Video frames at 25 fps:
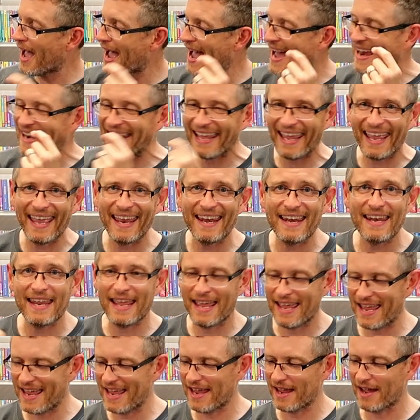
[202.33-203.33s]
And in
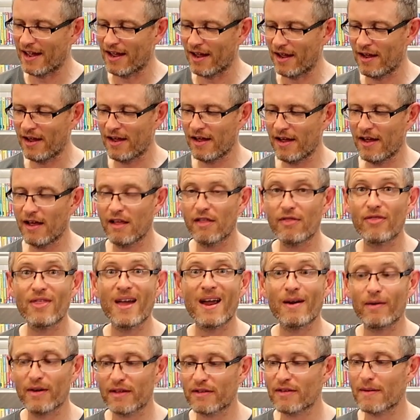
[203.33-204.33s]
here,
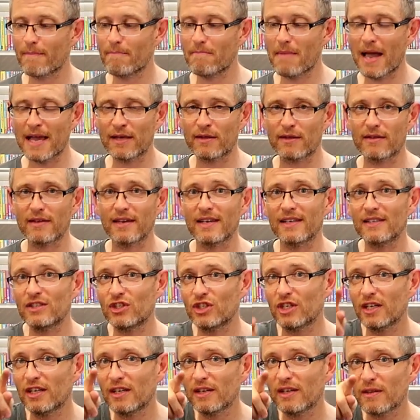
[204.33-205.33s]
there is a
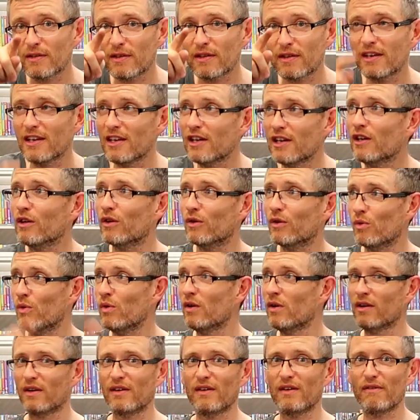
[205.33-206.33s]
message to
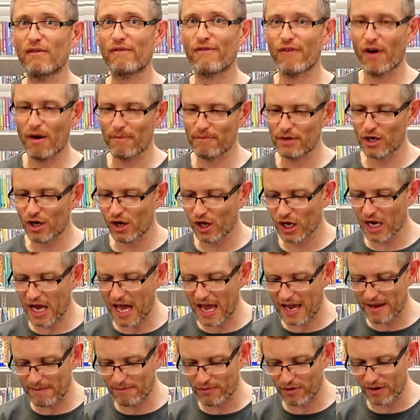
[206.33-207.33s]
you from your
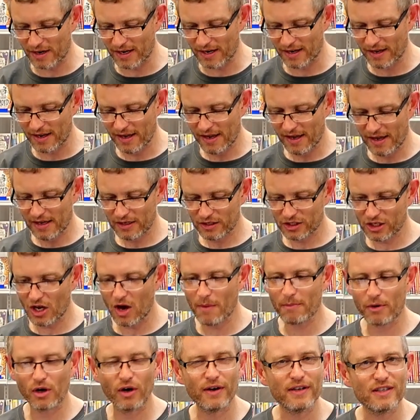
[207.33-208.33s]
library.
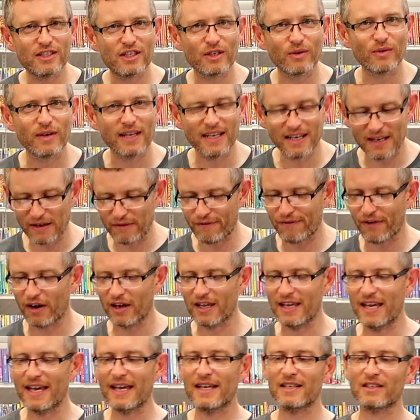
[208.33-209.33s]
So I'm going to read it
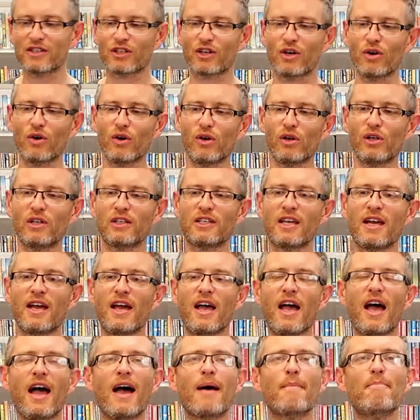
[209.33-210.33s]
for you. It's
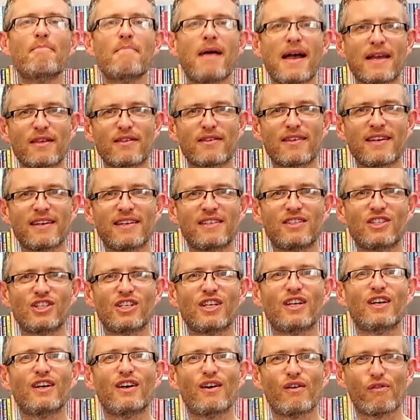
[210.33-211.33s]
called A
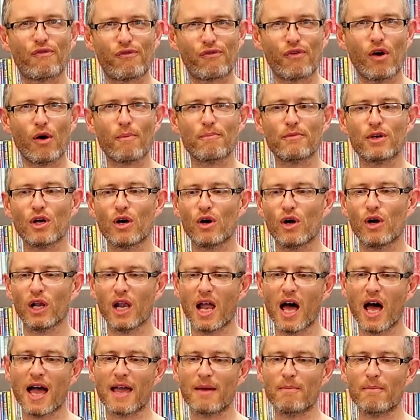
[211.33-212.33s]
Message from Your
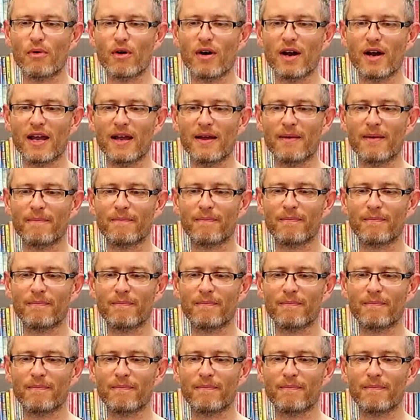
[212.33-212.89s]
Library.